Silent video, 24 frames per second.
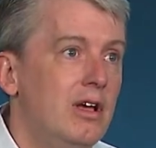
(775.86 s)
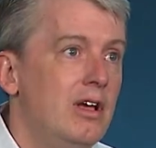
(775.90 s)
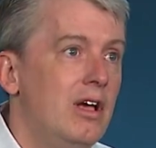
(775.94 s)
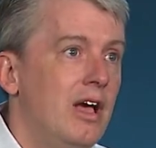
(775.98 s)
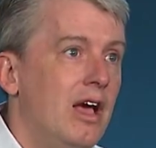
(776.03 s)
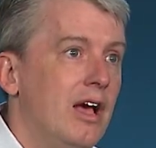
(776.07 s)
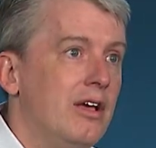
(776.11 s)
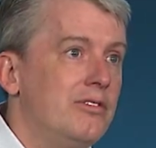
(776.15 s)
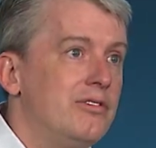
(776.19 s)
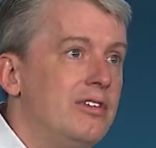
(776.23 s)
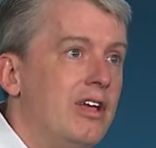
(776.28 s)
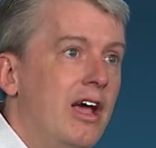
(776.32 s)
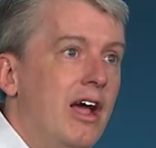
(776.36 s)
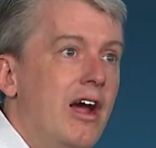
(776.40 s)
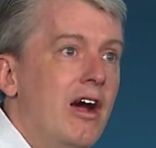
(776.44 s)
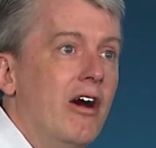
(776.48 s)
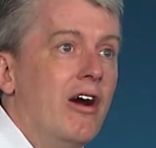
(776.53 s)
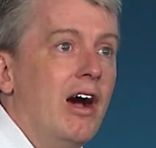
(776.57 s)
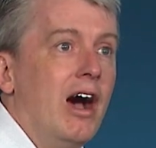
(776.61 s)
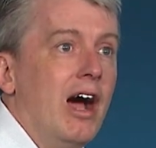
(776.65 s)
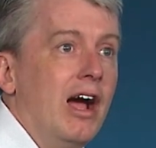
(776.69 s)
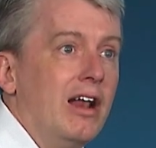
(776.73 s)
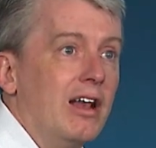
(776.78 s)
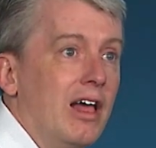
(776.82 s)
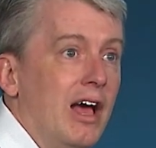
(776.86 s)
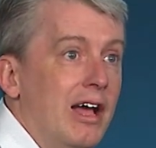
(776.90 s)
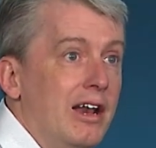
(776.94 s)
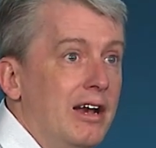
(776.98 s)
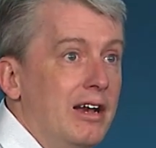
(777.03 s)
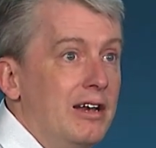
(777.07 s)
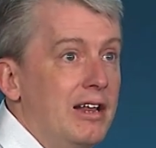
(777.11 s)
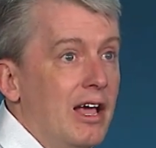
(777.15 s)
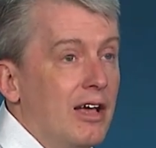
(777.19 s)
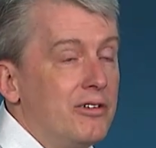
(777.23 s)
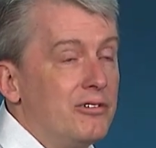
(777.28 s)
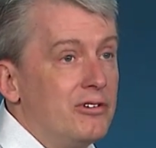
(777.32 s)
As Tahir
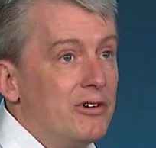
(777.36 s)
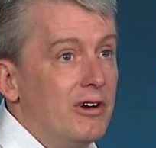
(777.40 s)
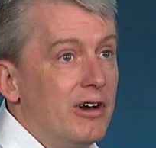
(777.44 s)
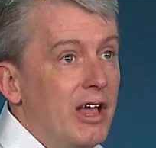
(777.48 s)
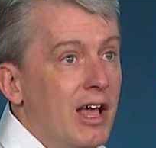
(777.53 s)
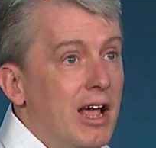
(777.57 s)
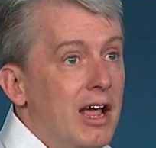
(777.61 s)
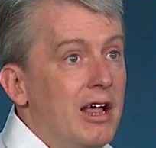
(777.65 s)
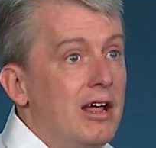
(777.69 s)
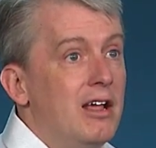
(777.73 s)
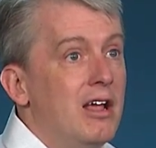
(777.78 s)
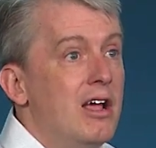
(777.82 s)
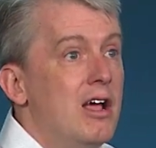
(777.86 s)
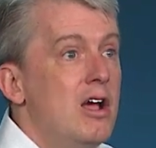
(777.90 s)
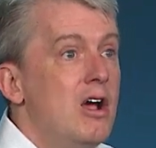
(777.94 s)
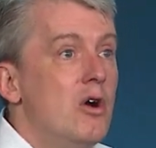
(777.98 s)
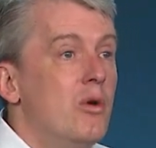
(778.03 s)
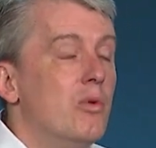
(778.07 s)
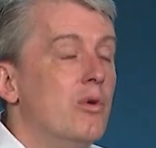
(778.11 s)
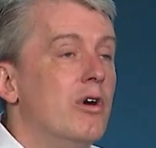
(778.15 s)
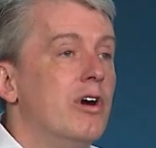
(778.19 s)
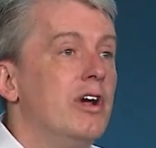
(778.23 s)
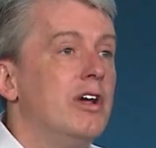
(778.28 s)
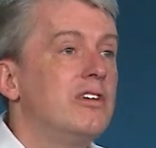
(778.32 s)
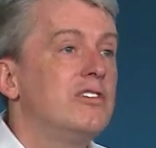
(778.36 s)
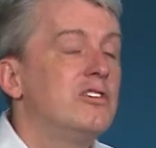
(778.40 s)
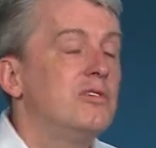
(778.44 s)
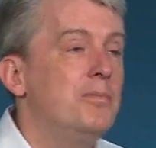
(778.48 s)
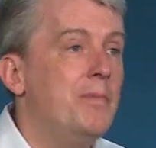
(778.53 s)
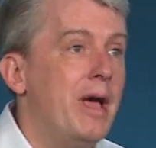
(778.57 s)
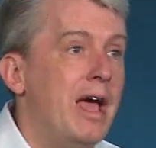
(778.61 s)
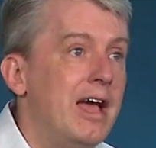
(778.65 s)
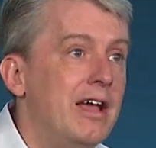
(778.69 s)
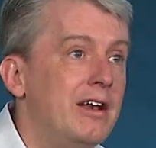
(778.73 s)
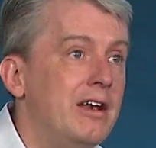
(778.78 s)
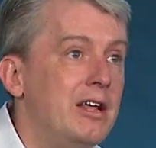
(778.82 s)
highlighted yesterday, we're
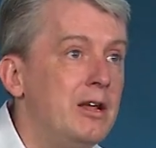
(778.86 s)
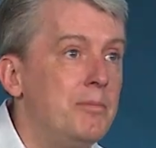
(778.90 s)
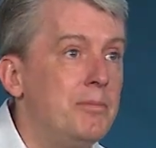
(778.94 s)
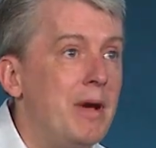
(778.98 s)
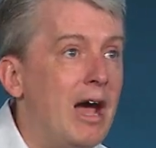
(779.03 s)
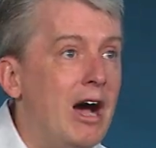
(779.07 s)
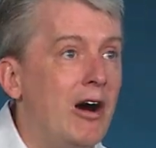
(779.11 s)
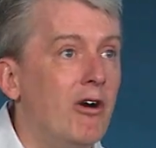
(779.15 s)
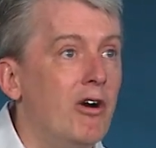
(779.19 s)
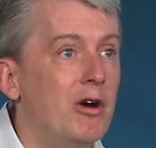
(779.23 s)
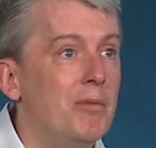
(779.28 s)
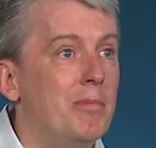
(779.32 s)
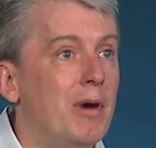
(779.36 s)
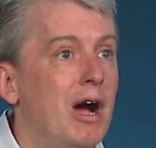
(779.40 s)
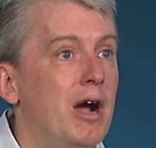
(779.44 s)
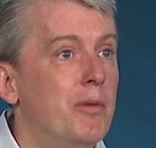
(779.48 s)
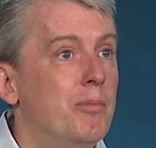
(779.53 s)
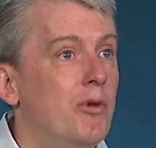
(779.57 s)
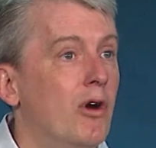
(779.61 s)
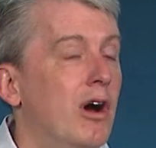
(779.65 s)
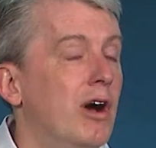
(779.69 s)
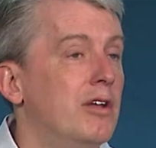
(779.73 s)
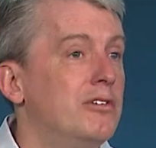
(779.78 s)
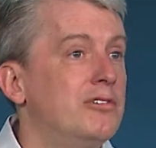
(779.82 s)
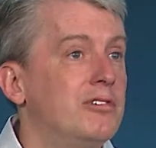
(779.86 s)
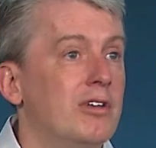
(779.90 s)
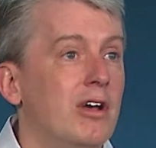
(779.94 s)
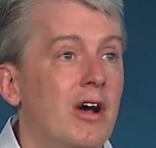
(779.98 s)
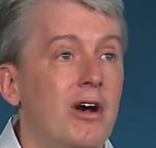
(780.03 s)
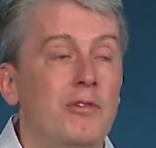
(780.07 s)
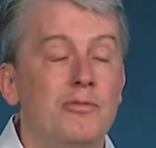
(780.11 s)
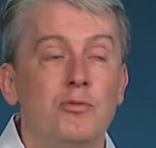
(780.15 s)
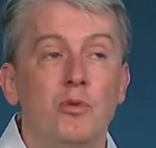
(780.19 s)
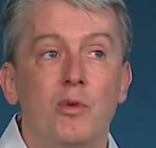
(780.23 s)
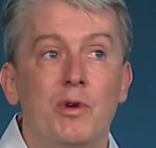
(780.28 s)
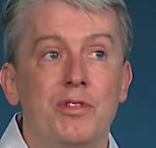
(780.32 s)
expanding Powered by
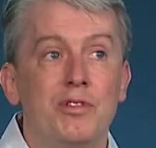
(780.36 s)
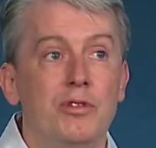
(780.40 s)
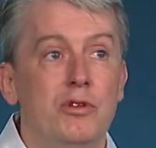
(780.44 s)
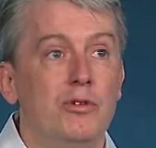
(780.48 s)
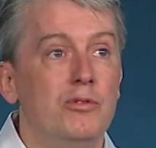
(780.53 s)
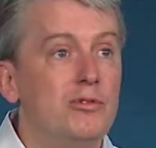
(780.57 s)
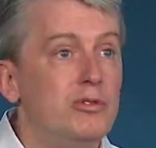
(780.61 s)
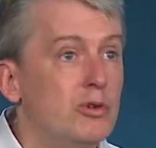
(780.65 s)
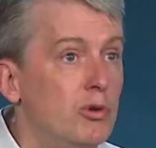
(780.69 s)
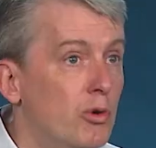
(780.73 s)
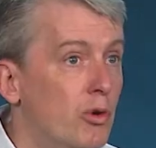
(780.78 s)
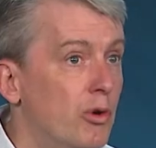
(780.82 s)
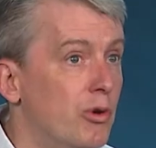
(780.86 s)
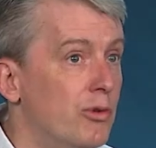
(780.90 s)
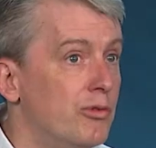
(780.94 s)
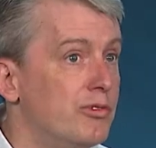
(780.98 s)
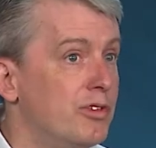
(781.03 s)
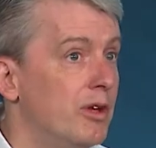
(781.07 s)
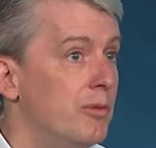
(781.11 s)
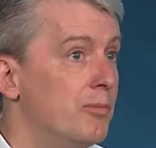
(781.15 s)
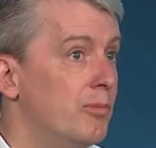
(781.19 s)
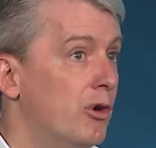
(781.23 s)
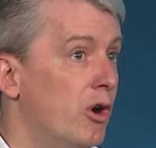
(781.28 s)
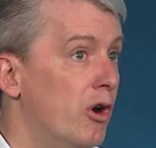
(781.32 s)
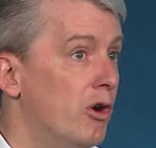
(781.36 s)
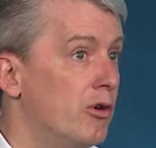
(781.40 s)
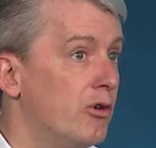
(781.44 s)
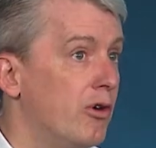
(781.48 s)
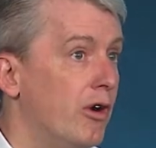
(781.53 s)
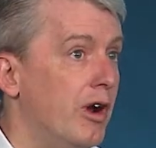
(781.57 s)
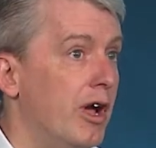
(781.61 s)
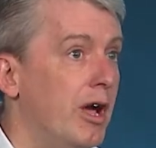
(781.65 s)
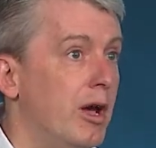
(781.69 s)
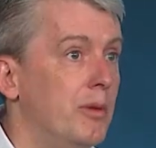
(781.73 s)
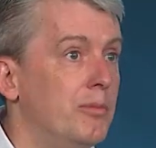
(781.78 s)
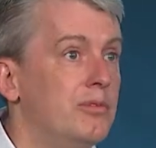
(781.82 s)
Broadsoft with new tools and
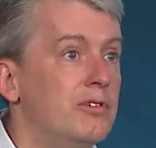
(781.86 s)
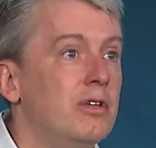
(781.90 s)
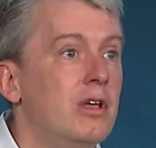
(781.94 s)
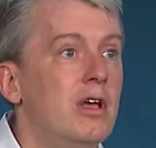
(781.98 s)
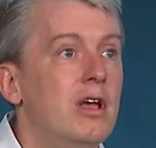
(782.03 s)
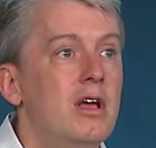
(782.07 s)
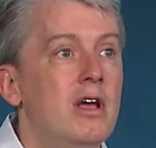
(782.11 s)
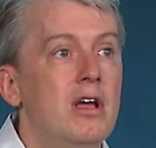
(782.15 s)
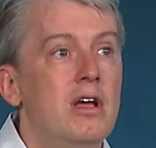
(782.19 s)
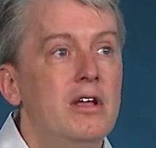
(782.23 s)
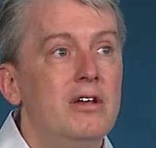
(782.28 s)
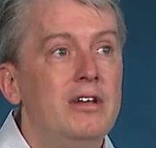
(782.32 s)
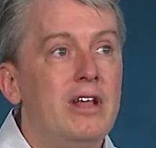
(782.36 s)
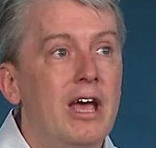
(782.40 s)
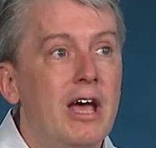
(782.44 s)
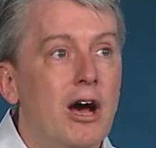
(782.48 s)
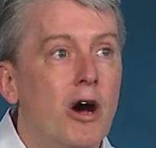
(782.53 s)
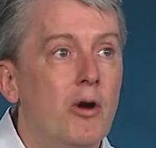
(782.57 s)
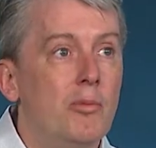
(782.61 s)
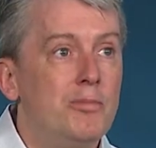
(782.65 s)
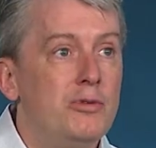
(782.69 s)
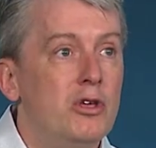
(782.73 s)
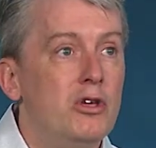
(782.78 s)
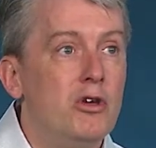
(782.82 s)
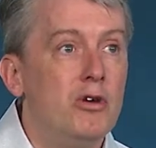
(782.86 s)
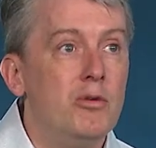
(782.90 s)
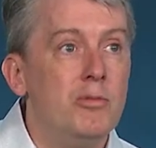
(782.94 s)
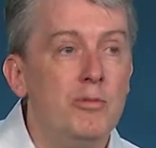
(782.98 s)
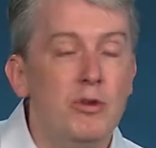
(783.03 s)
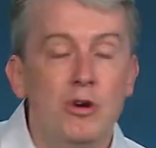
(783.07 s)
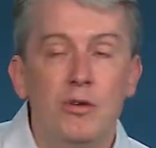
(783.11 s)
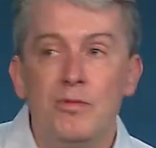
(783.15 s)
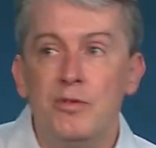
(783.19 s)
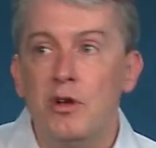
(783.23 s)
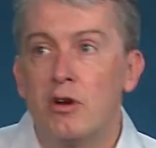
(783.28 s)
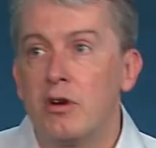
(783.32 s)
programs to help you
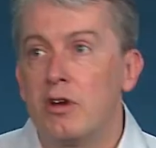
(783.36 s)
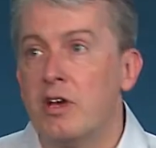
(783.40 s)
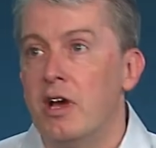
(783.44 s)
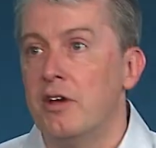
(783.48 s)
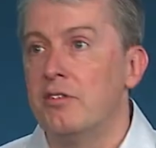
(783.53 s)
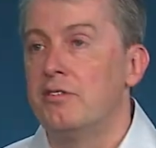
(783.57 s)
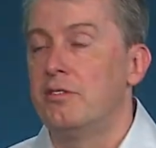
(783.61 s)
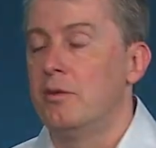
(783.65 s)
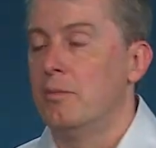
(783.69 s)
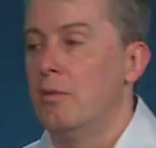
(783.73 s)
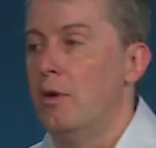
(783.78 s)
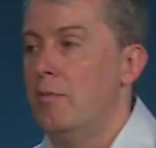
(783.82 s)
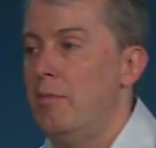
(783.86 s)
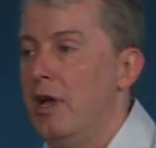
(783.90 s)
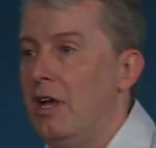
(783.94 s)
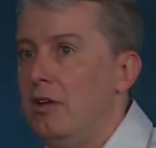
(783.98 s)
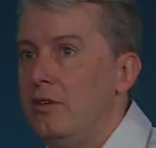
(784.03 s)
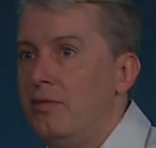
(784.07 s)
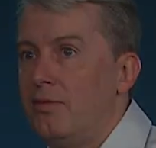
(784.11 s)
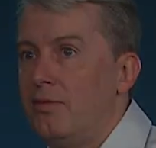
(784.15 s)
move your customer base